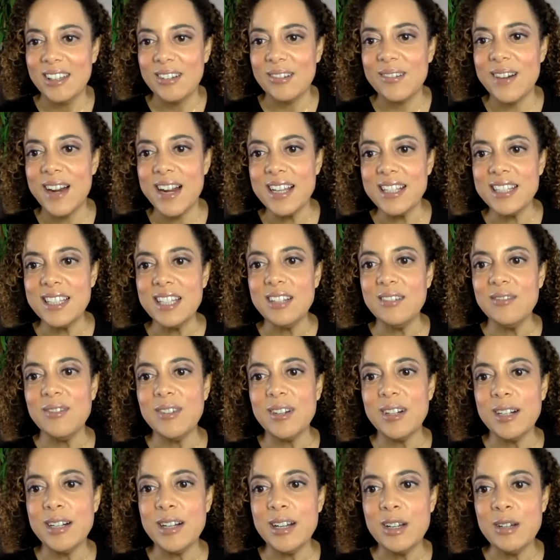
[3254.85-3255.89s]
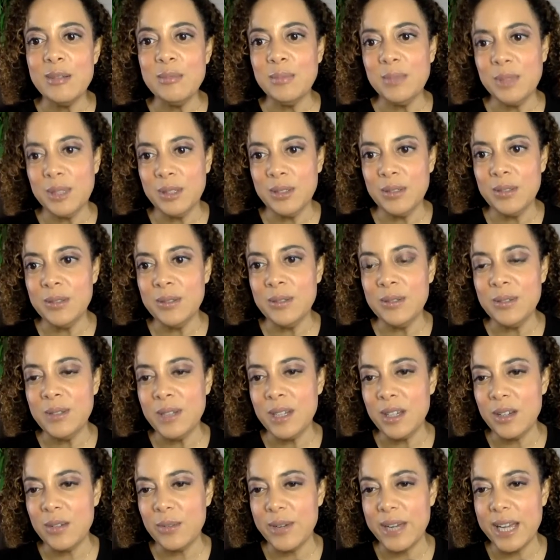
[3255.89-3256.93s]
Rising Virgo
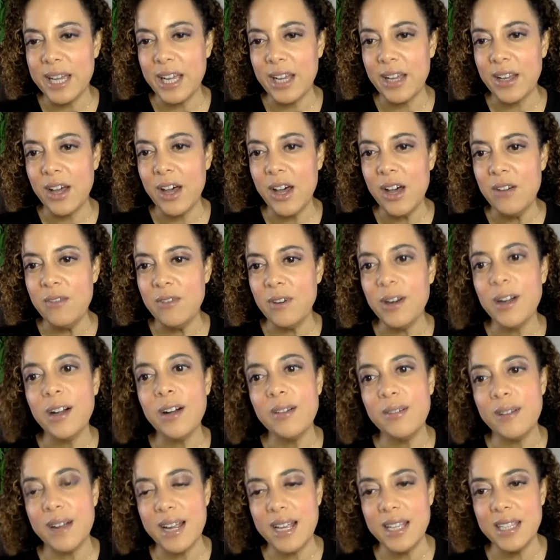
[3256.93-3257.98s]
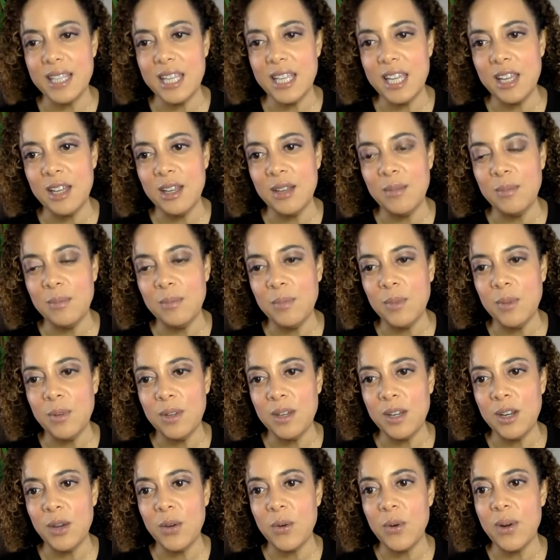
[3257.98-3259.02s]
moon. Wait. Oh, Virgo rising moon
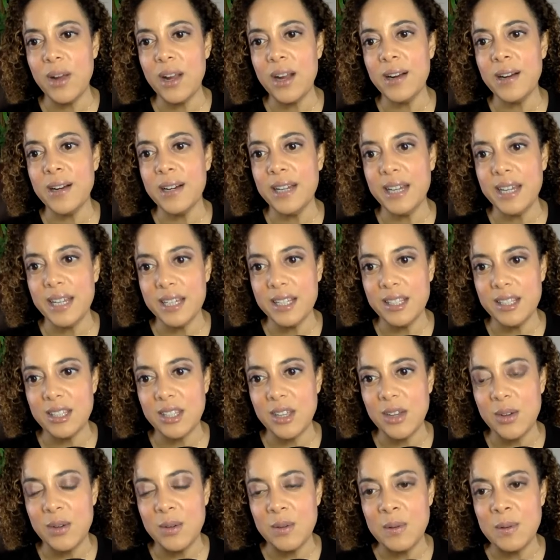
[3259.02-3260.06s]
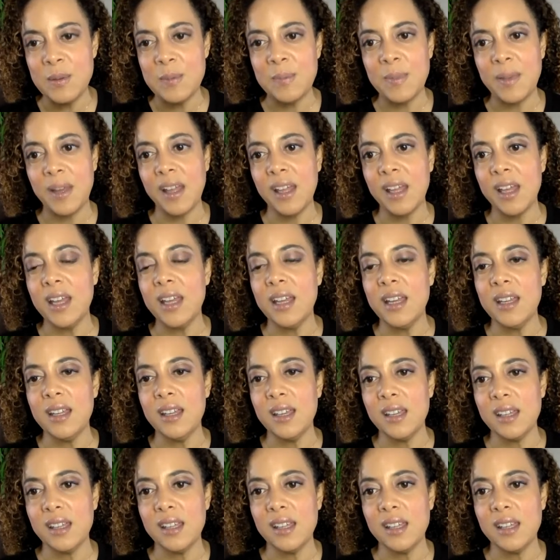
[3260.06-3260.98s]
in Aquarius. Oh my.